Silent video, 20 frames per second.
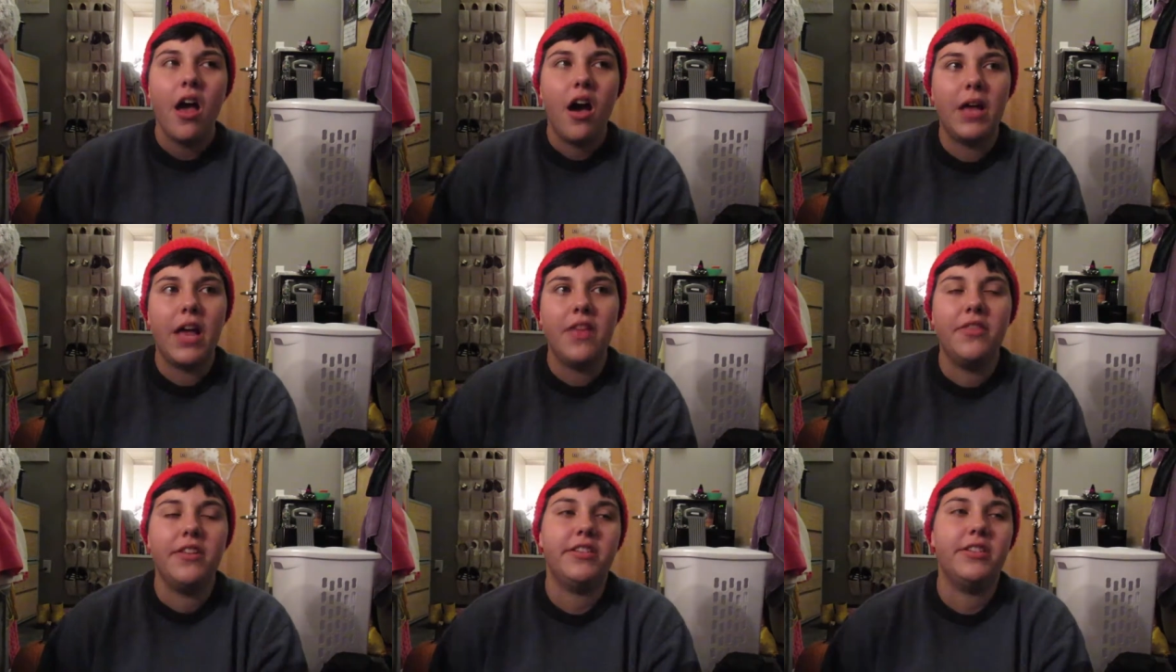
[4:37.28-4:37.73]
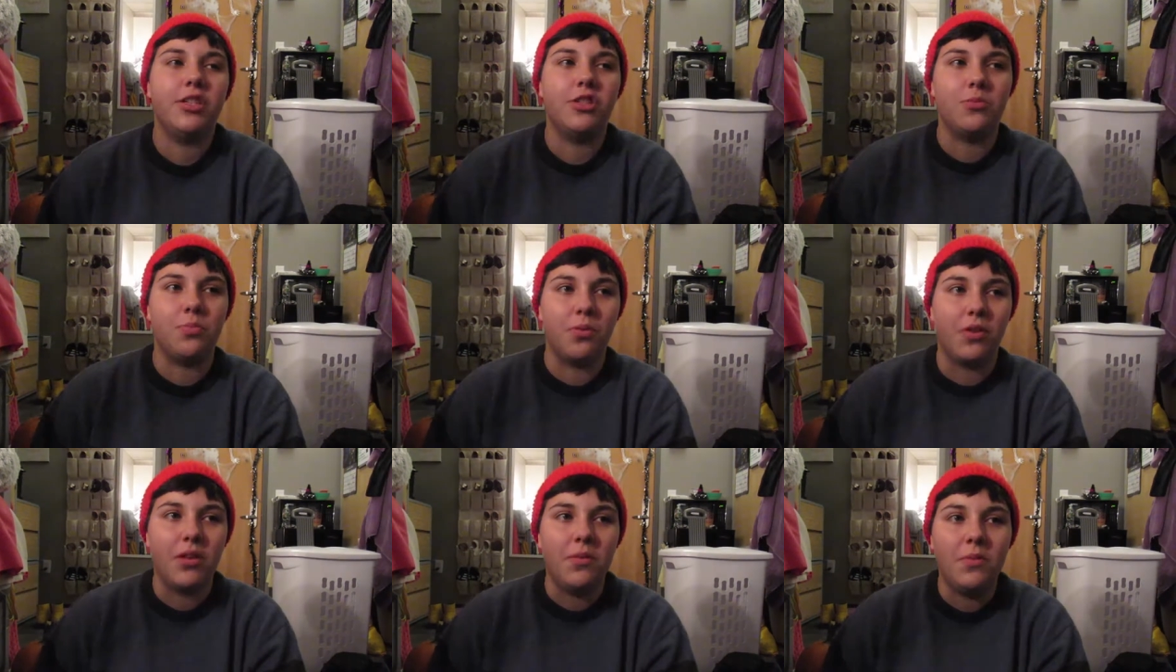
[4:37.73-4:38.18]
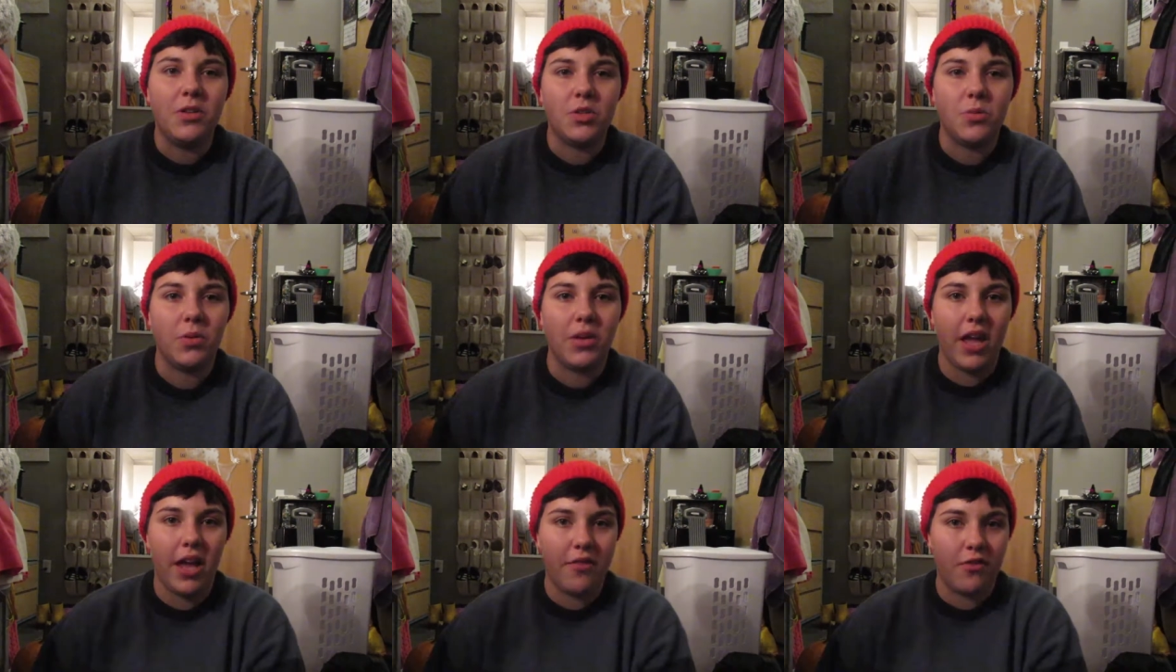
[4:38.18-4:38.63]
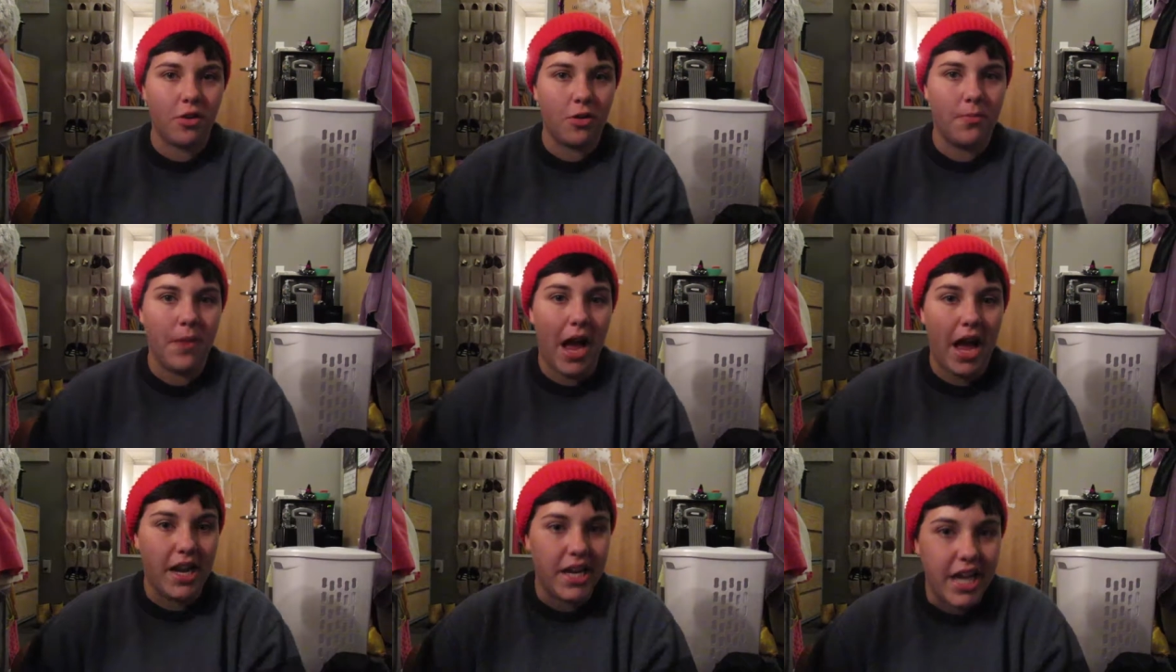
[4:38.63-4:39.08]
and this is pretty much what gave her a
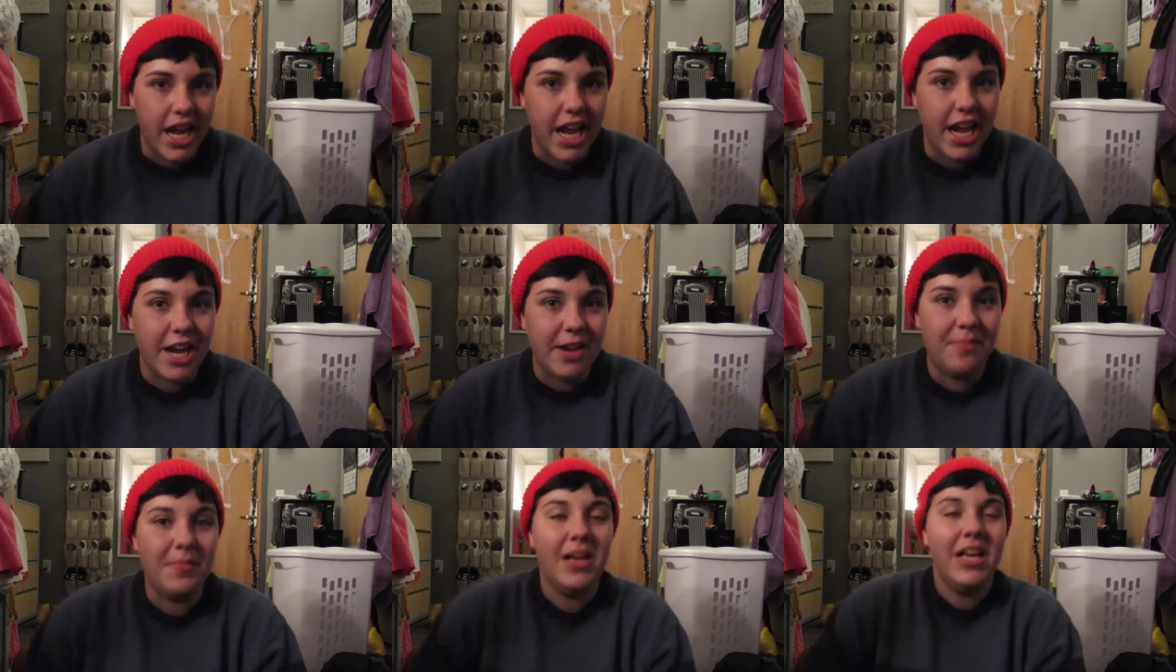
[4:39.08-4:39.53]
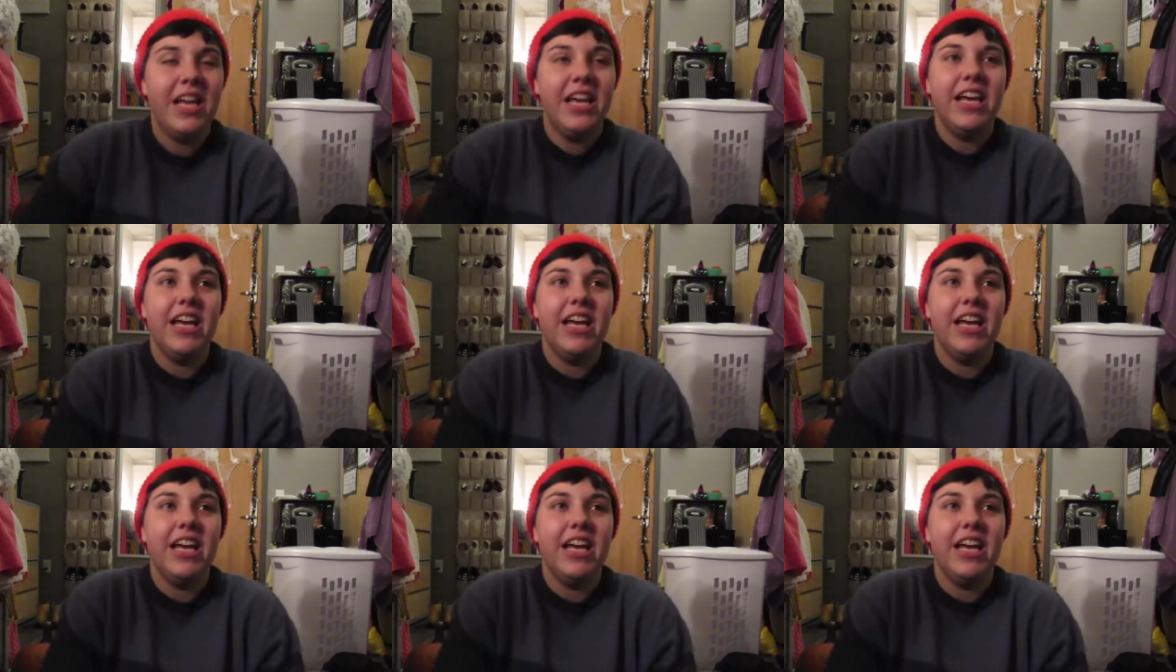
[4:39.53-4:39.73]
bad name.